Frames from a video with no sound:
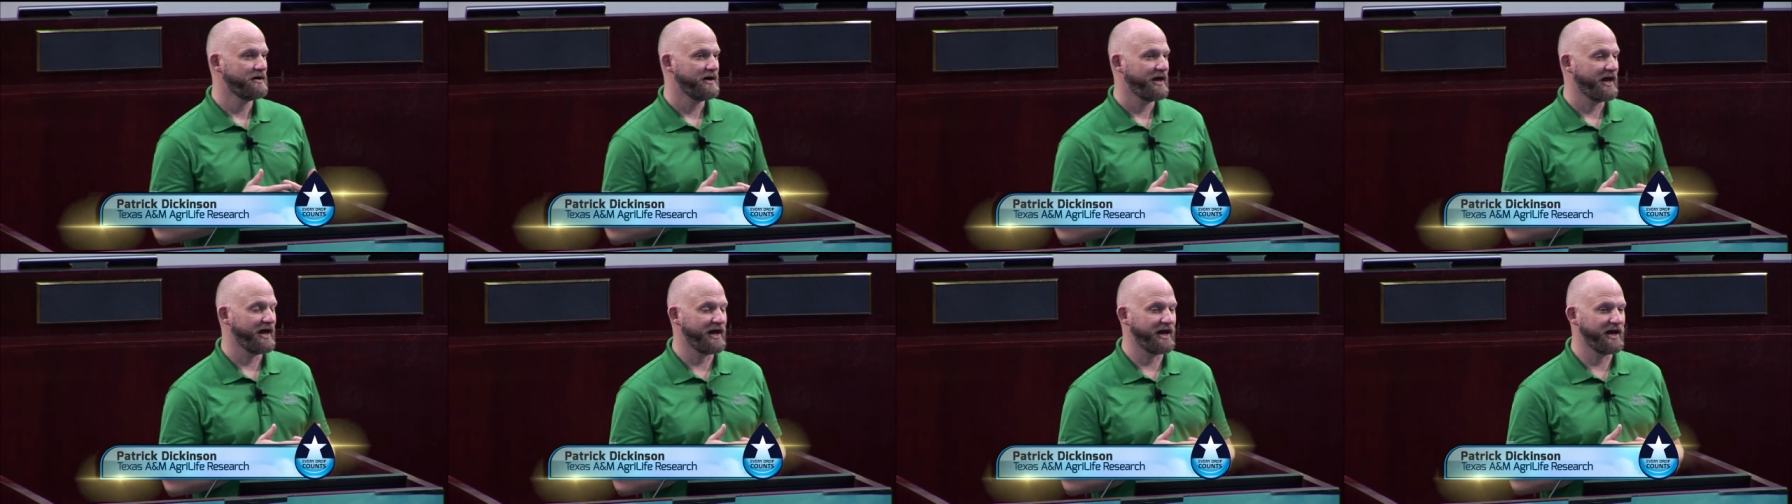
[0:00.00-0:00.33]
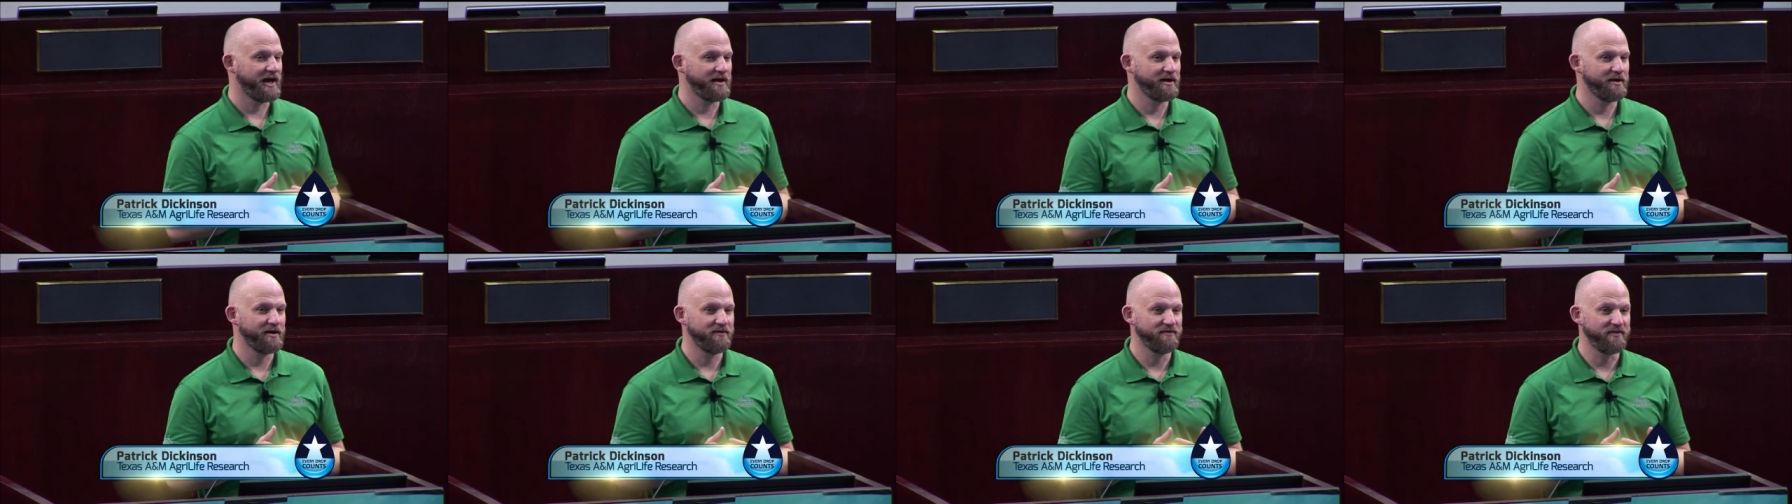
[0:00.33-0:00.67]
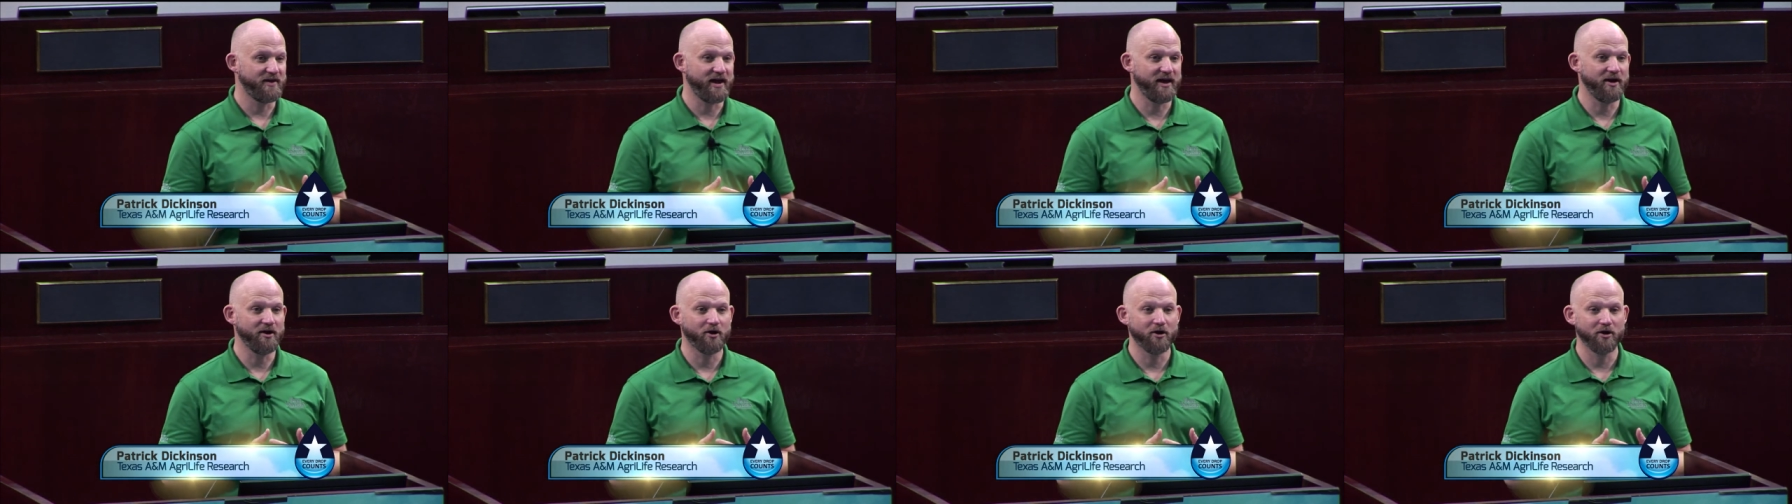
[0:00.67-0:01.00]
and
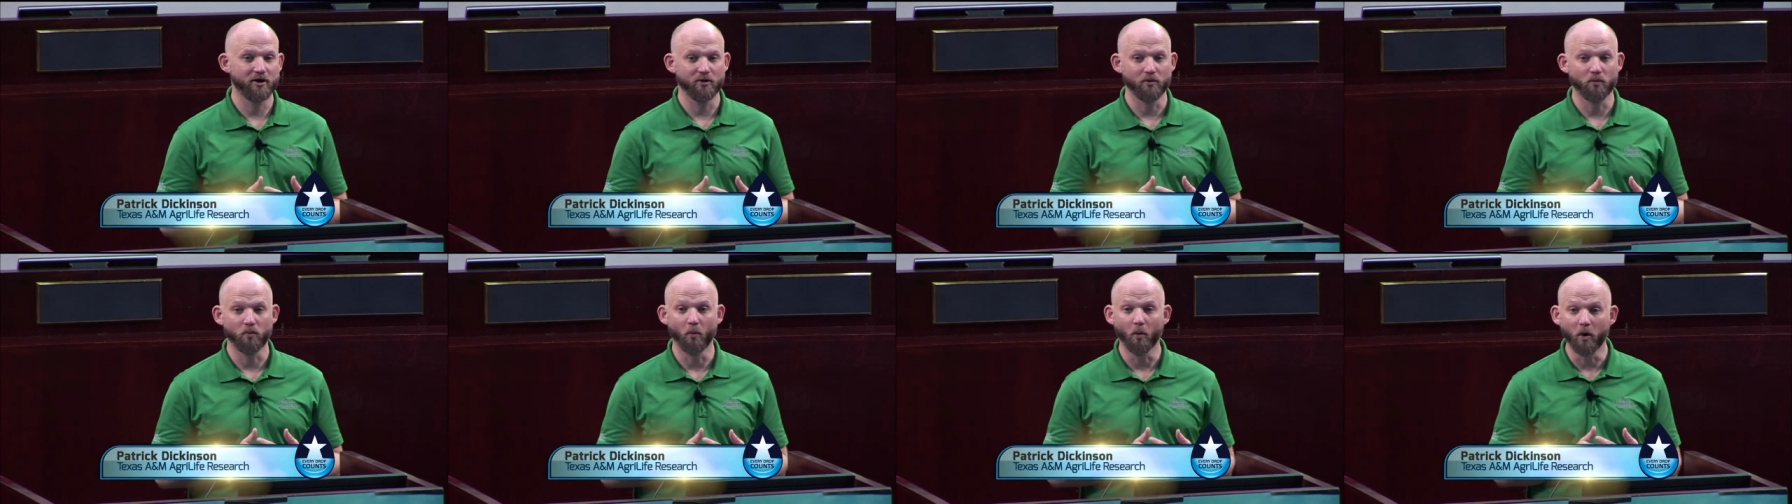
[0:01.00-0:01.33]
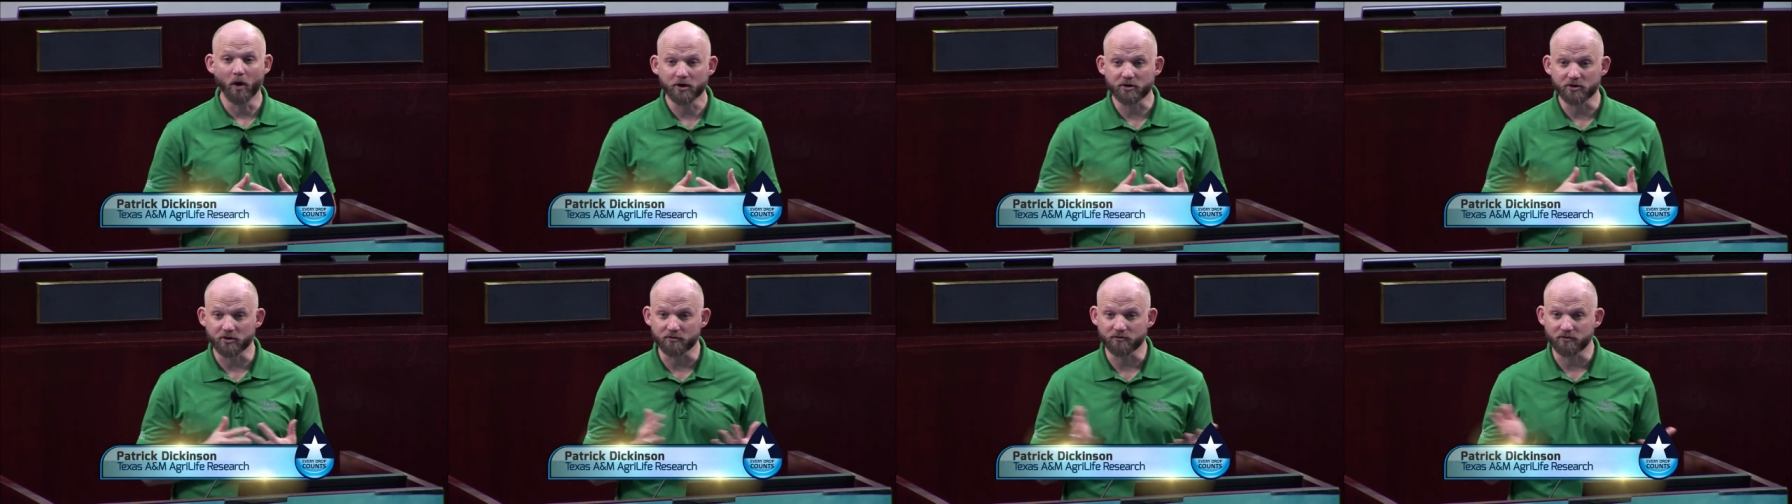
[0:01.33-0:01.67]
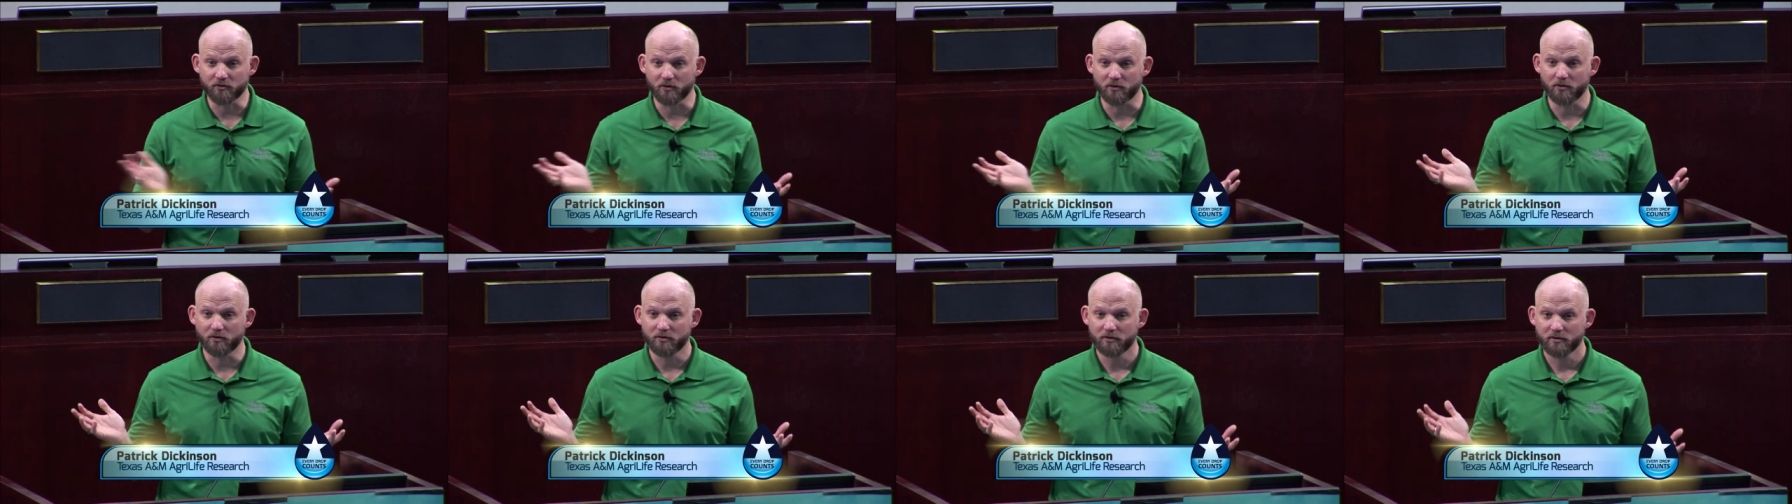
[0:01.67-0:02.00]
they are
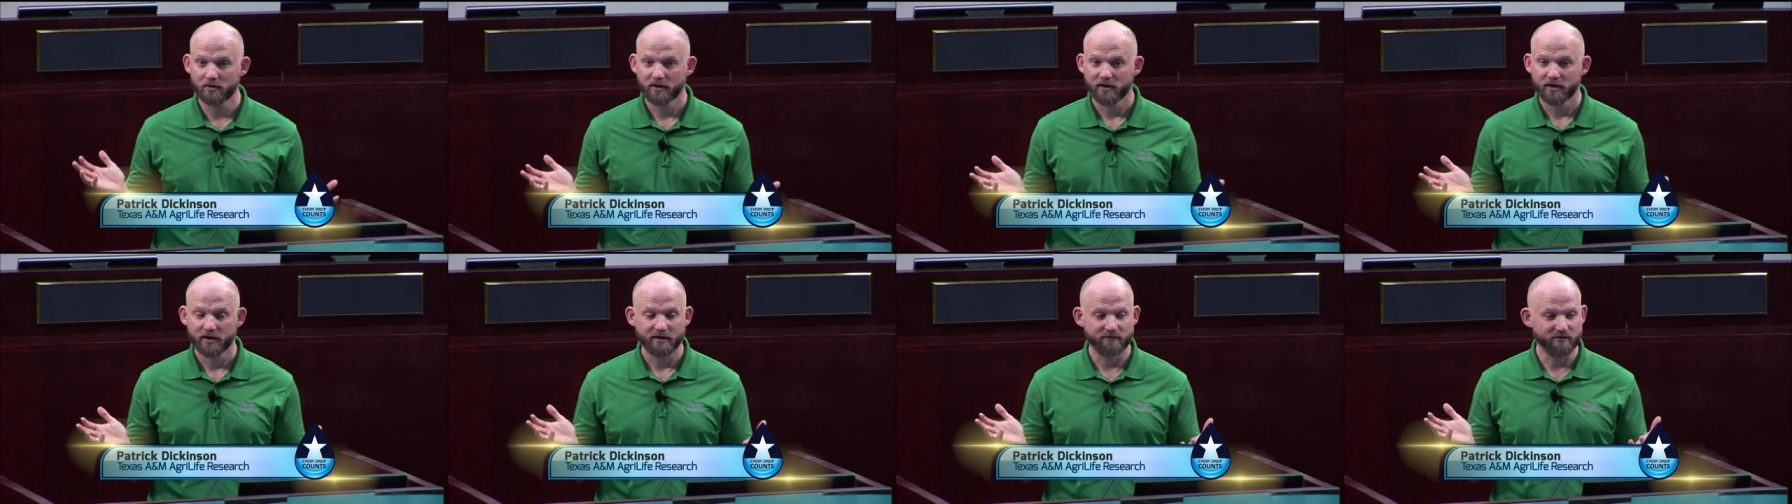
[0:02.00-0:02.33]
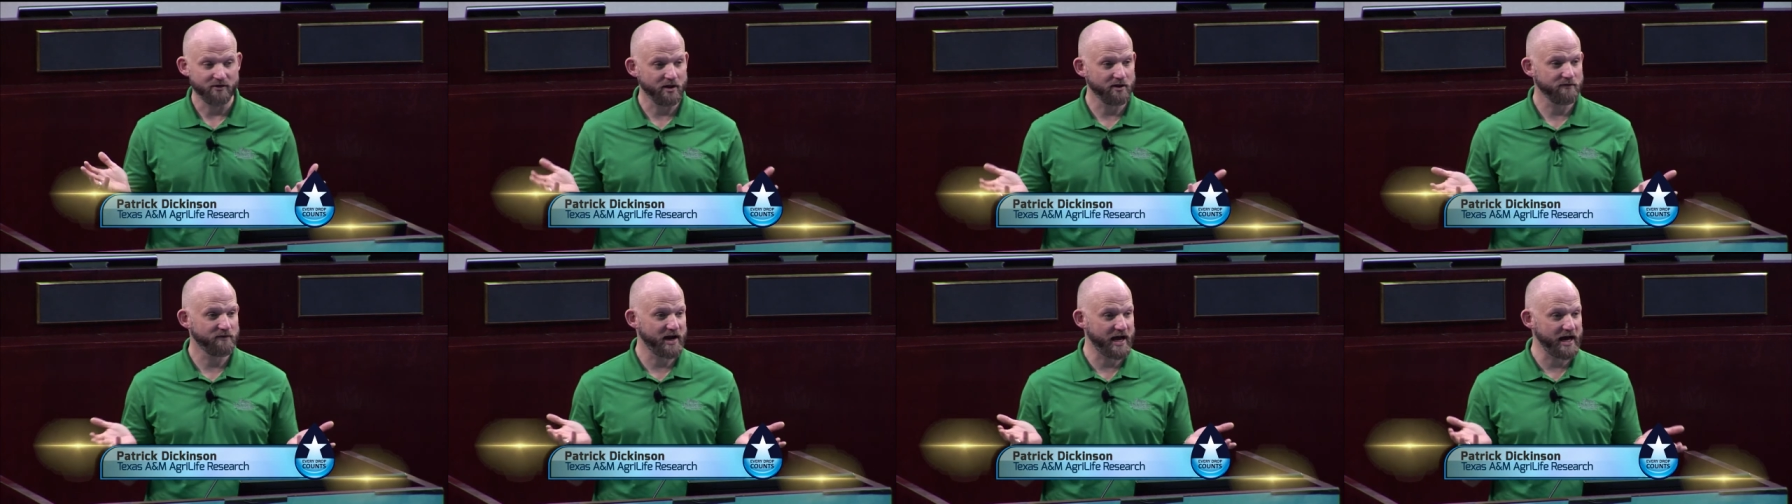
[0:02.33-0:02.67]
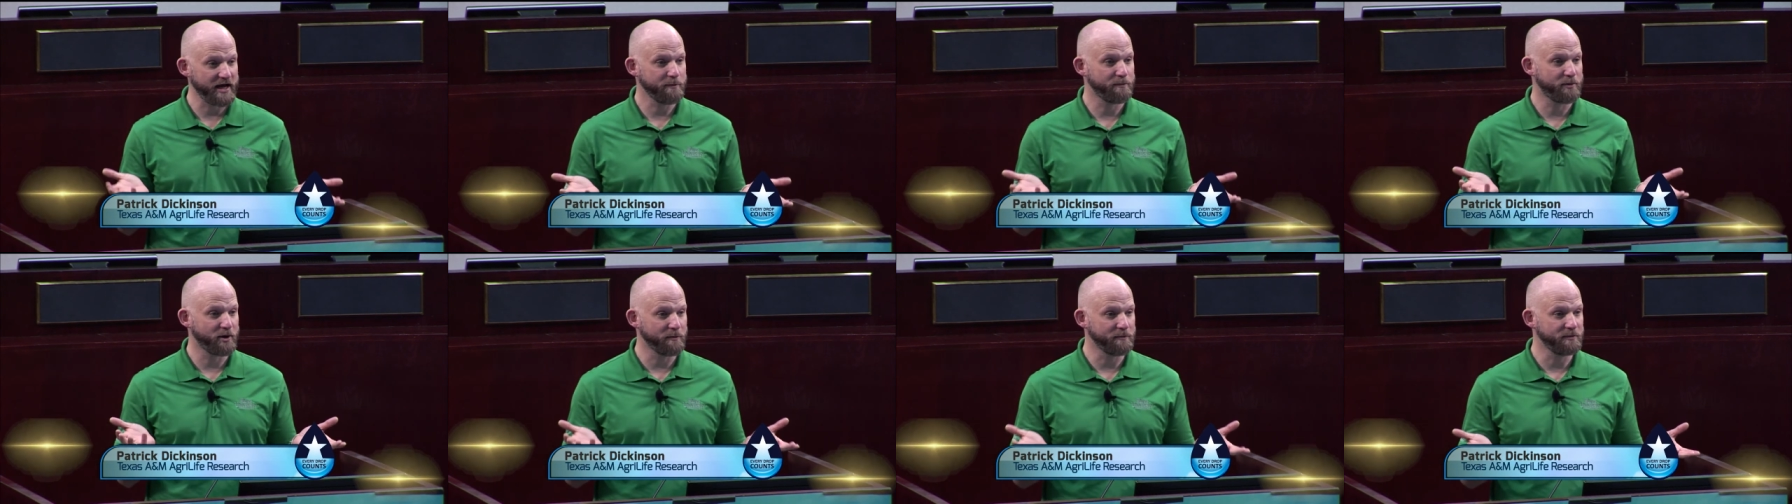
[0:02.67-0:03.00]
wonderful. Have y'all ever had
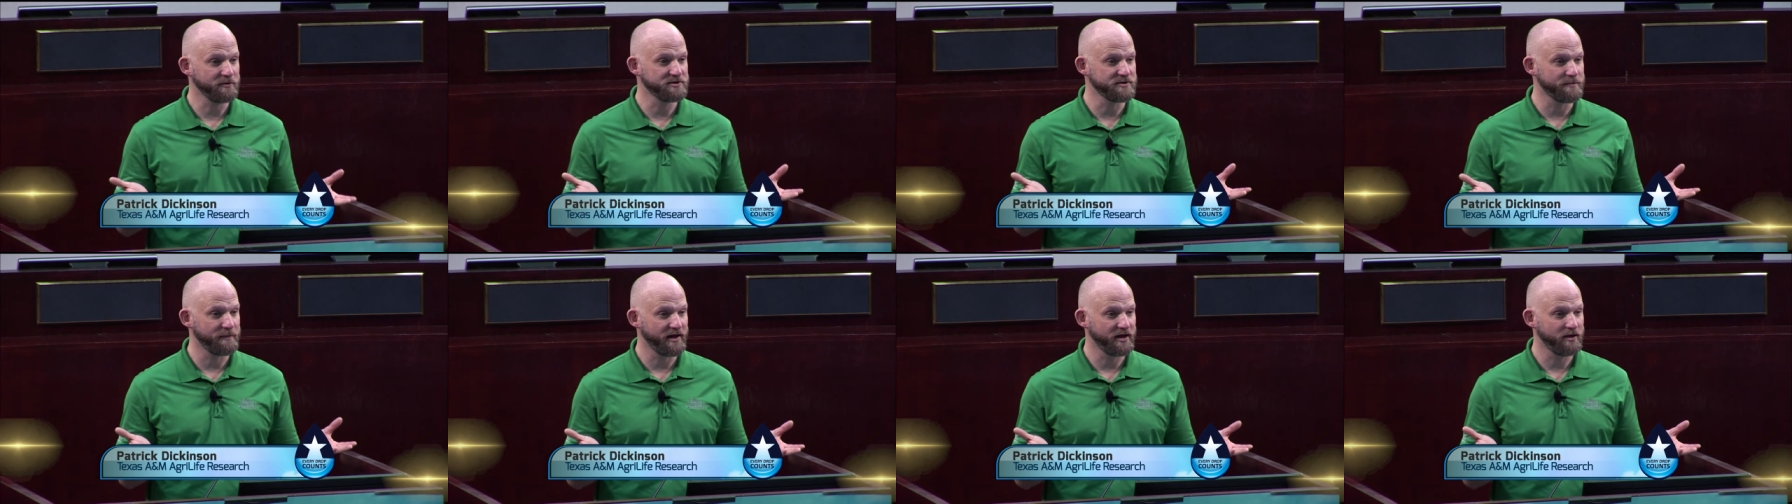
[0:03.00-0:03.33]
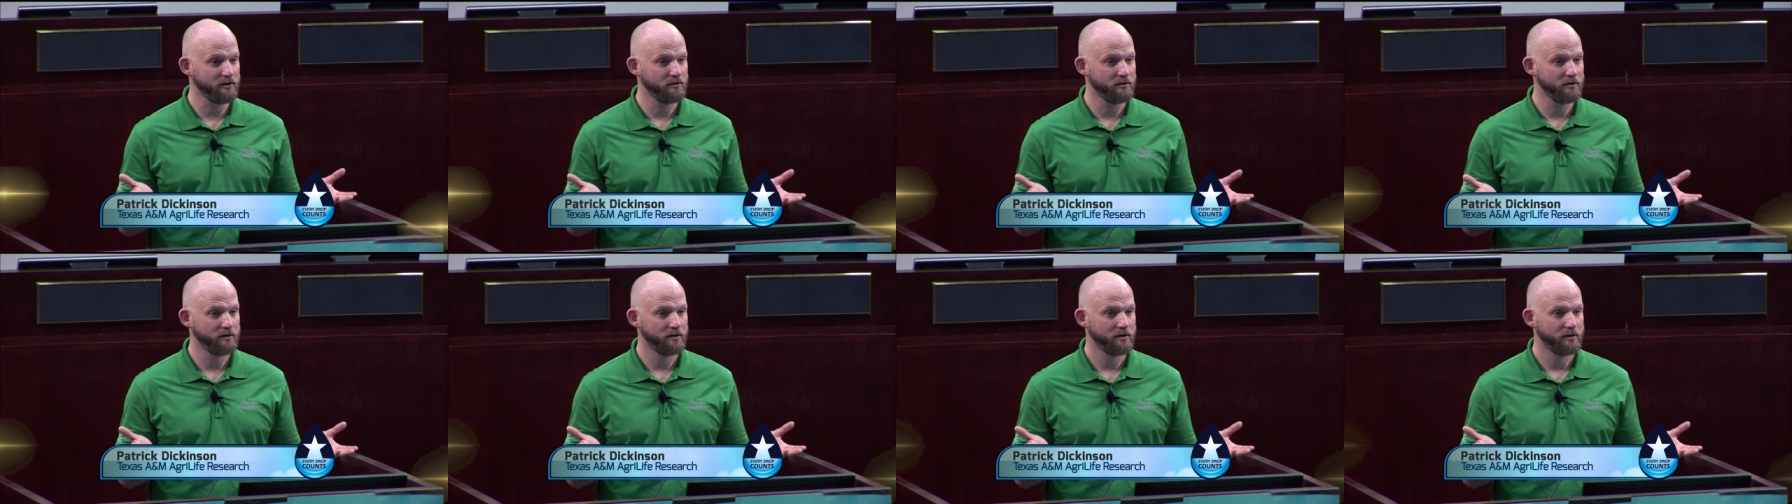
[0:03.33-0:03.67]
a purple tomato?